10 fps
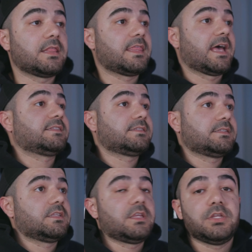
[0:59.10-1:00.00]

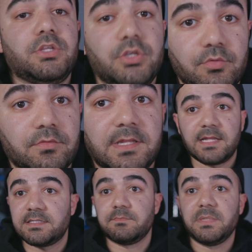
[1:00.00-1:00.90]
That's you.
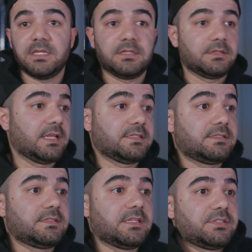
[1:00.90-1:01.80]
That's me.
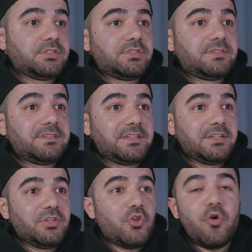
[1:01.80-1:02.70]
There's
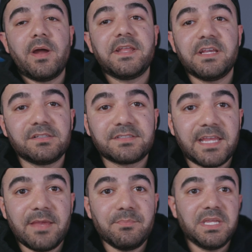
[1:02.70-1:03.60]
nobody else
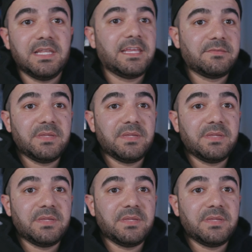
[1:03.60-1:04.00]
can be like